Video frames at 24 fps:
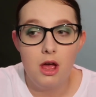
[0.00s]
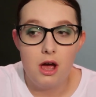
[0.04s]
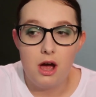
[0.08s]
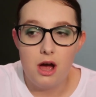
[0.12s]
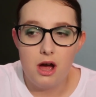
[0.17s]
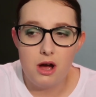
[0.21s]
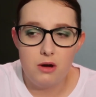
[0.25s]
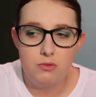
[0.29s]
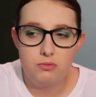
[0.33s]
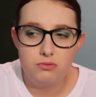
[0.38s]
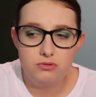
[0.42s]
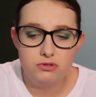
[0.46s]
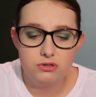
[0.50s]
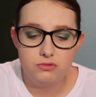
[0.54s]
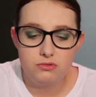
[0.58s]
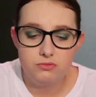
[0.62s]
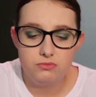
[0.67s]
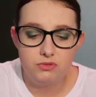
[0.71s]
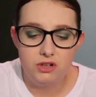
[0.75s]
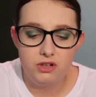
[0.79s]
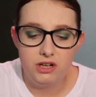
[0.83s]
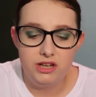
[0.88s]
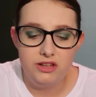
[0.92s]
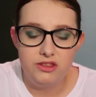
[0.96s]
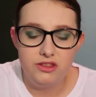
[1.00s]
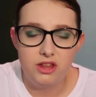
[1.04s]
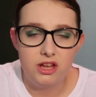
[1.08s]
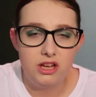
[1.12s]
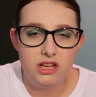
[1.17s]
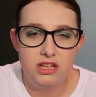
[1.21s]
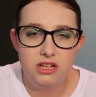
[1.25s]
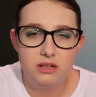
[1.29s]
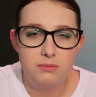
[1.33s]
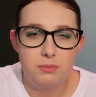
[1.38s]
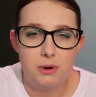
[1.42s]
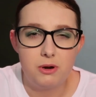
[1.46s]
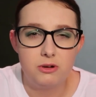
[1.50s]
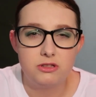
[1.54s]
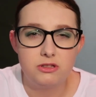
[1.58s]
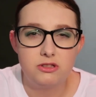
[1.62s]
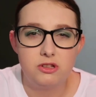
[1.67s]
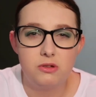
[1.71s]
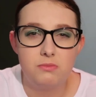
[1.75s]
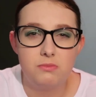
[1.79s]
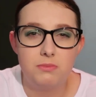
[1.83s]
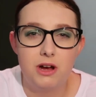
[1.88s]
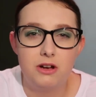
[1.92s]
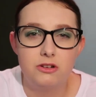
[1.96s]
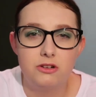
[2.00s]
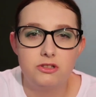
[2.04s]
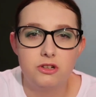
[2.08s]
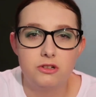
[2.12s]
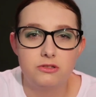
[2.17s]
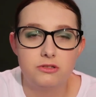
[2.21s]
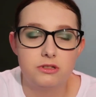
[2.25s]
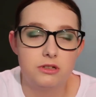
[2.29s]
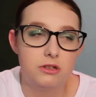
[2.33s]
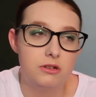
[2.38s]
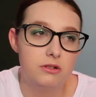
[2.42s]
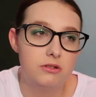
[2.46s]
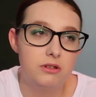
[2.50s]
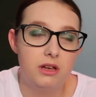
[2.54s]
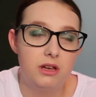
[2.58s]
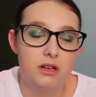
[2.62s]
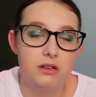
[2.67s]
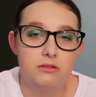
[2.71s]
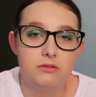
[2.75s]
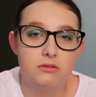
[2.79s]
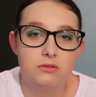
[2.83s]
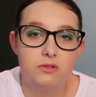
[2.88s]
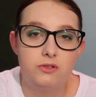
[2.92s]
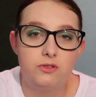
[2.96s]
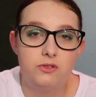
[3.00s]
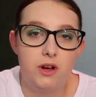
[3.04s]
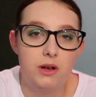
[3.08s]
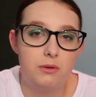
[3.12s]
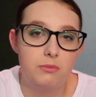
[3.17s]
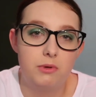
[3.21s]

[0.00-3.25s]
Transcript: I wasn't really thinking about it too much. I was like, okay, fine,